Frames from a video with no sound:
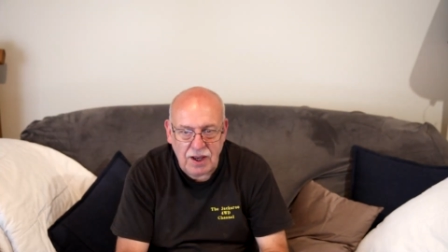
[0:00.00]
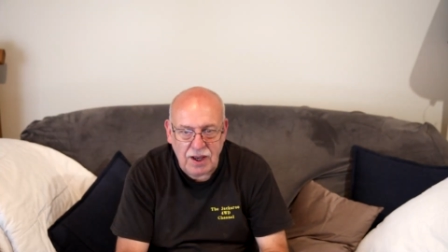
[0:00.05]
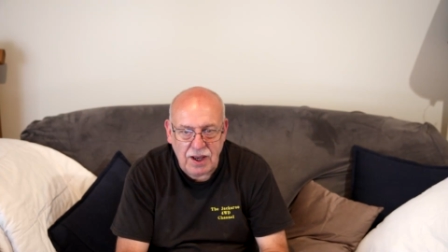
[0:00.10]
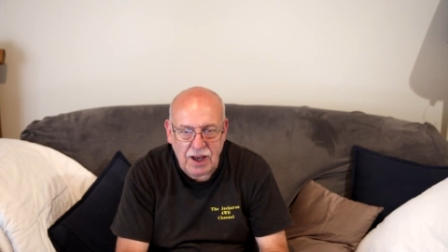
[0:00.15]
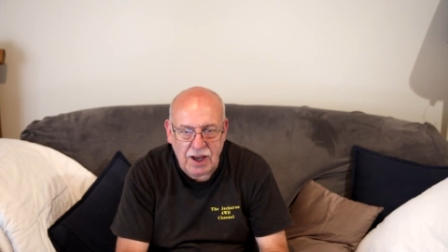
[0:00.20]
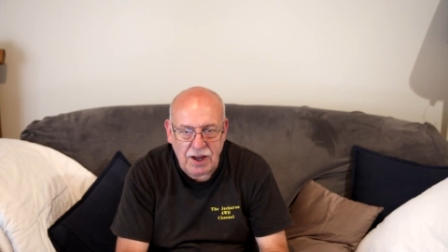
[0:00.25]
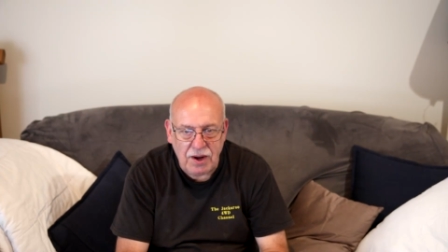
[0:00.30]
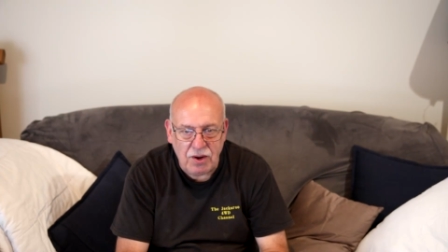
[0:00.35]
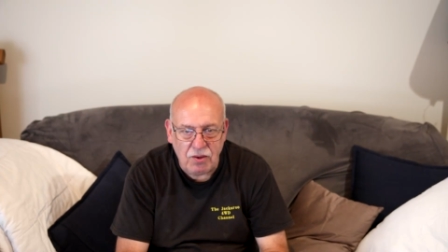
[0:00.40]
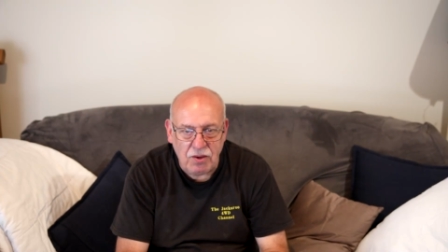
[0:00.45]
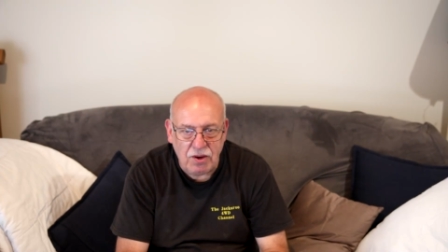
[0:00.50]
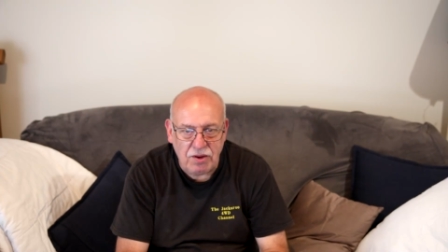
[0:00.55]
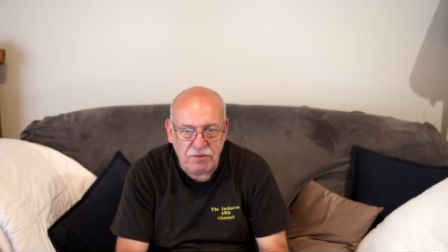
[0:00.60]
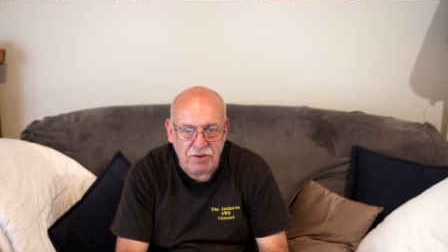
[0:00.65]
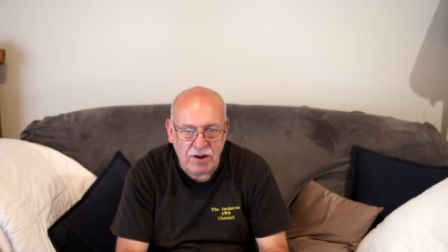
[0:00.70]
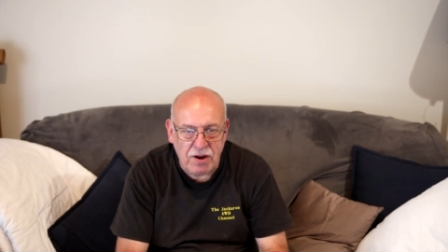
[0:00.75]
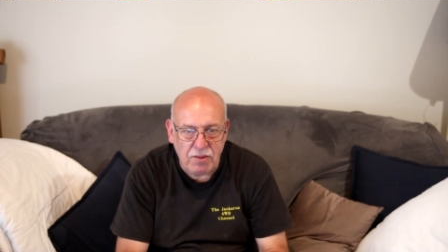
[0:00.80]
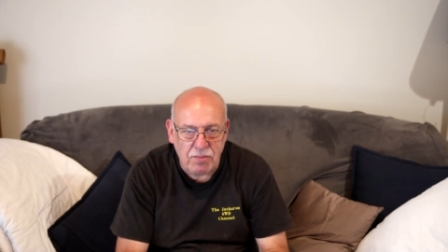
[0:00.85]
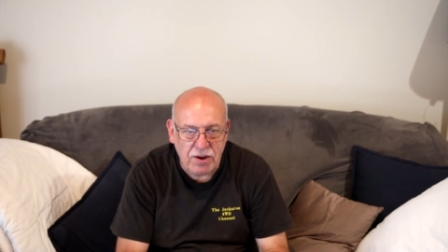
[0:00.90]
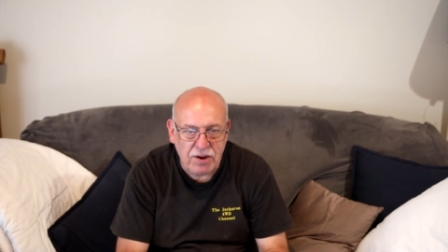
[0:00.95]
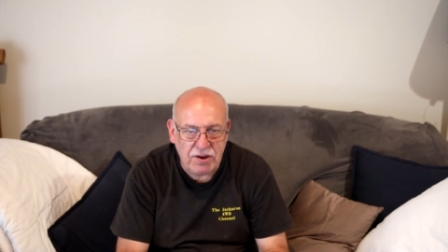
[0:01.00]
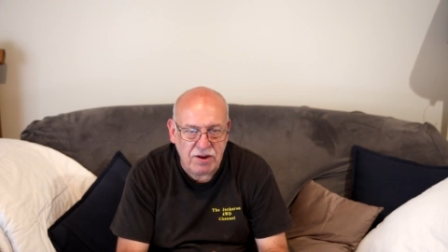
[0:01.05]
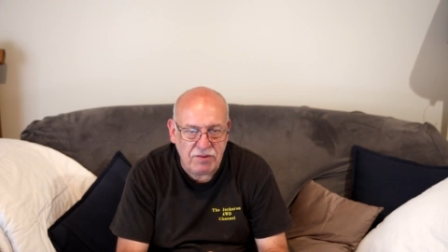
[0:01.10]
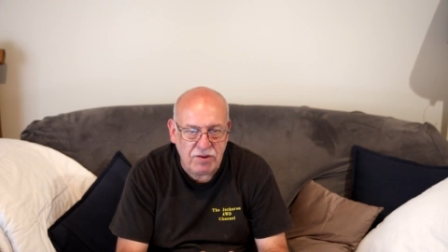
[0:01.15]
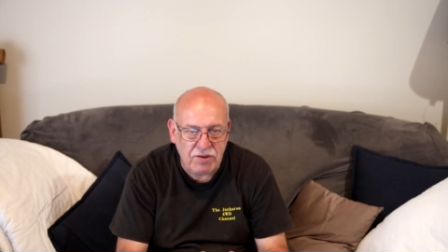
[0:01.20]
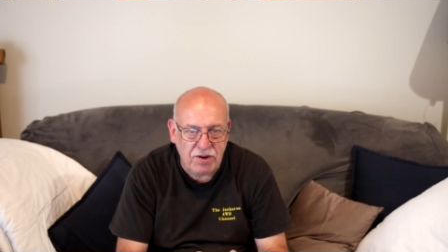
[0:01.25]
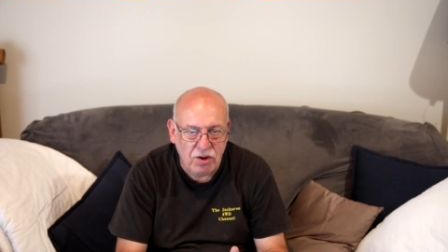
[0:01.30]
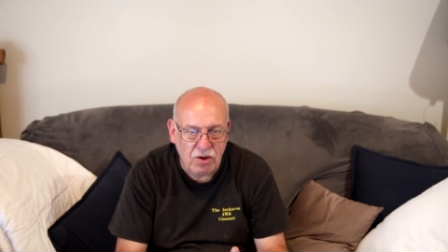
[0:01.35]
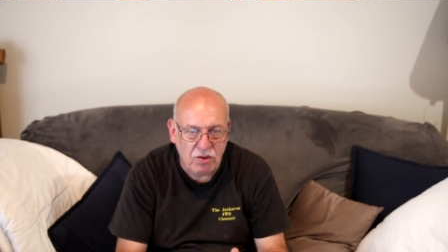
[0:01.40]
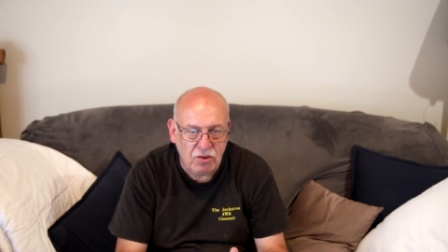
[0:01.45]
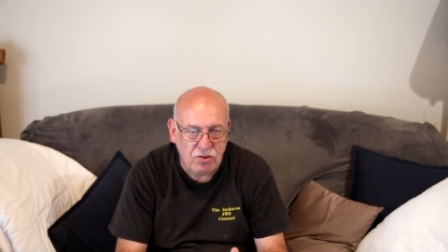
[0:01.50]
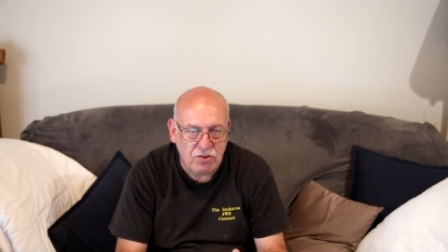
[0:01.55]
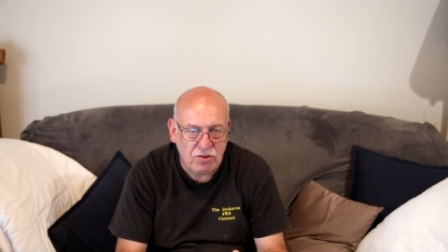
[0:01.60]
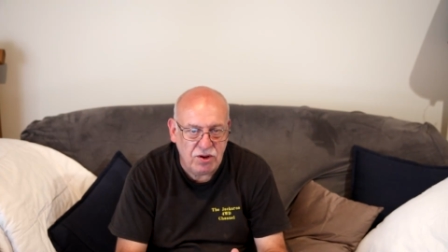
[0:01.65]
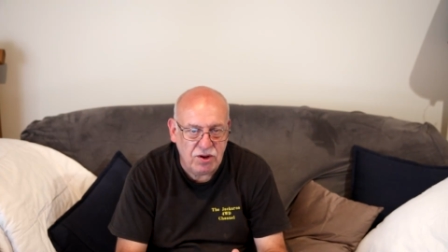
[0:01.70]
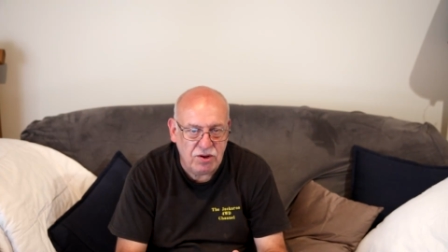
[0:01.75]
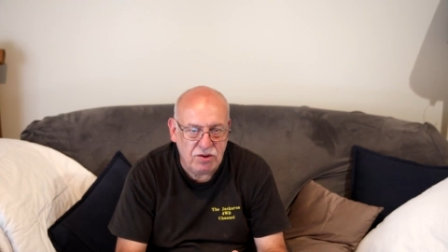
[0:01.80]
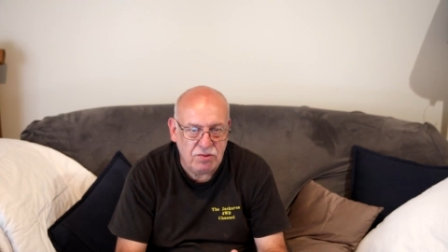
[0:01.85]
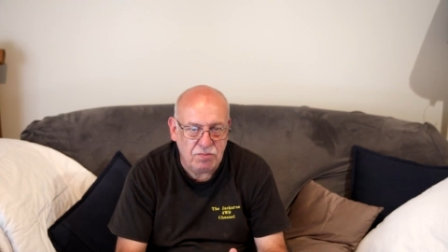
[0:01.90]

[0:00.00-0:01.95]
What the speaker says: I don't know if anybody's ever knows this,